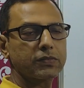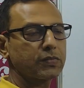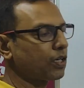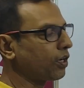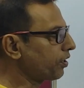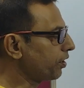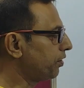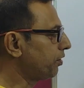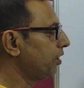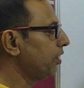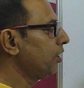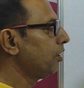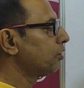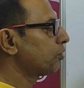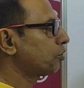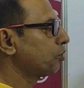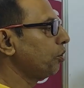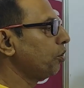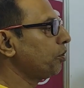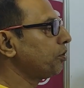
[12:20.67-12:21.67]
Got it?
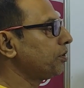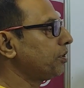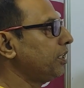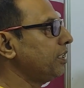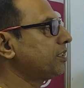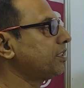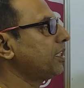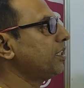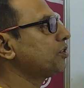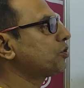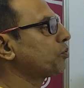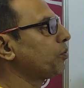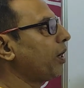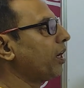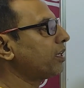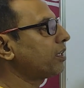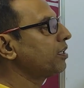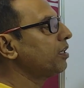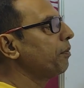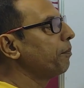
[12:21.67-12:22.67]
So this is
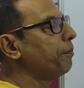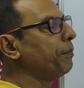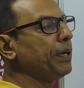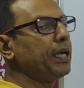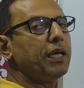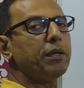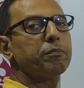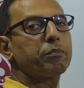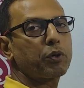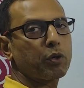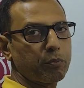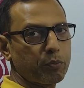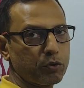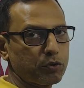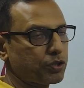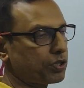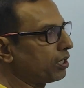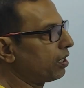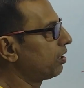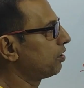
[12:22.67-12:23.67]
what mean
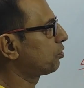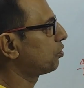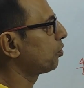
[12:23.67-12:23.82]
proportional.